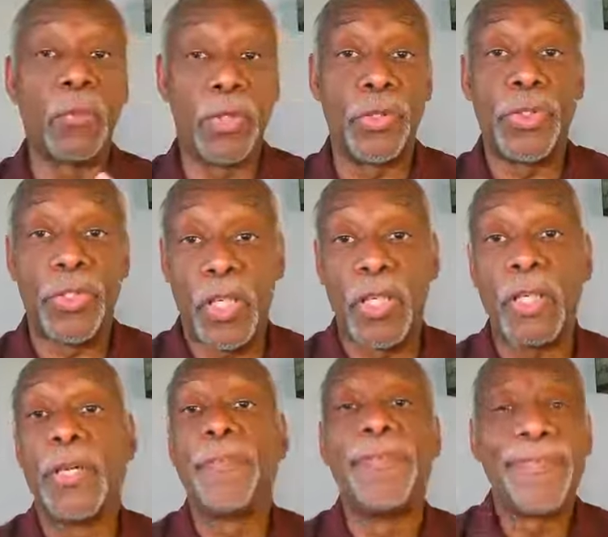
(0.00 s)
when you
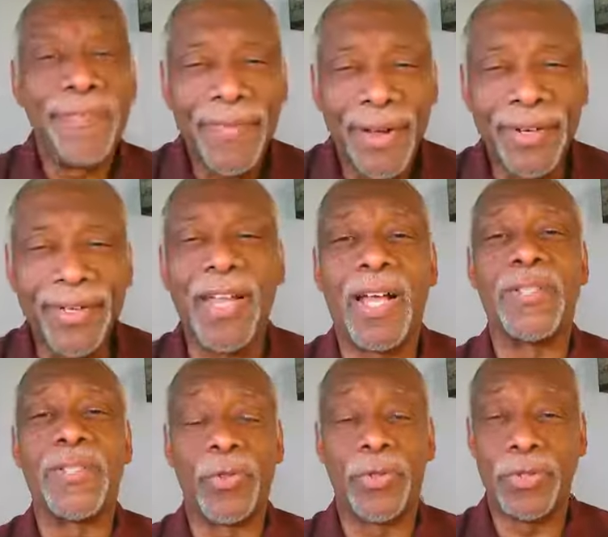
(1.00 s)
study
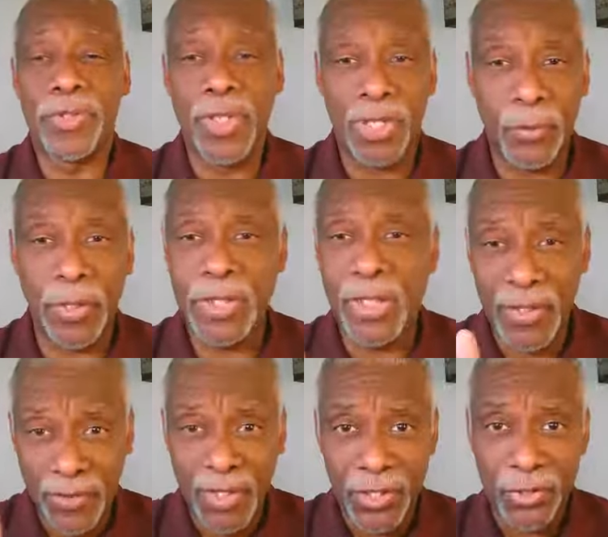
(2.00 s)
archaeology, we study
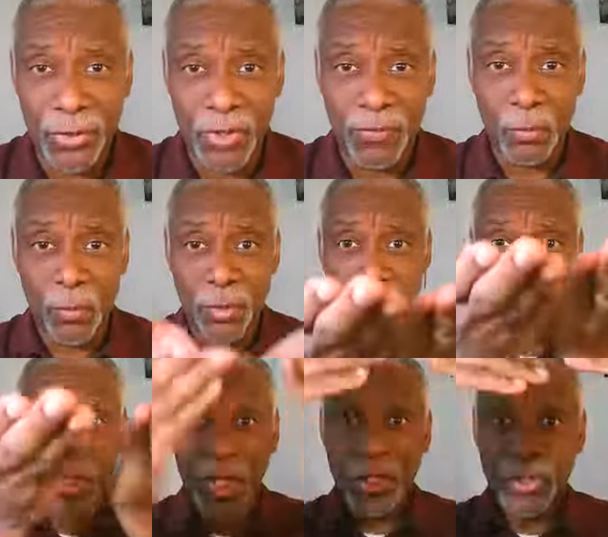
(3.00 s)
the history of the
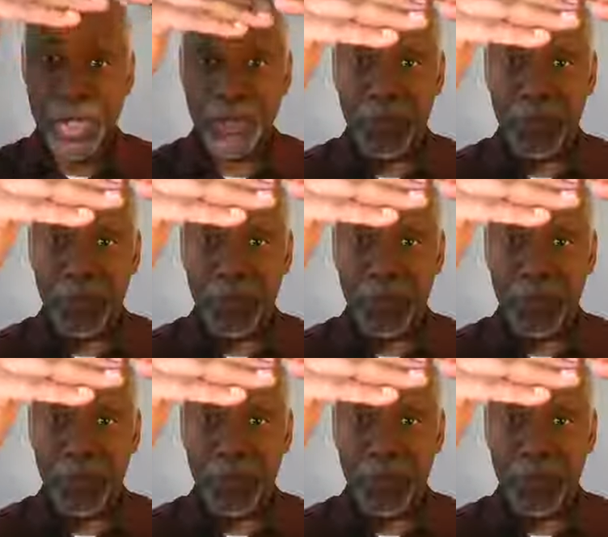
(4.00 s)
world, starting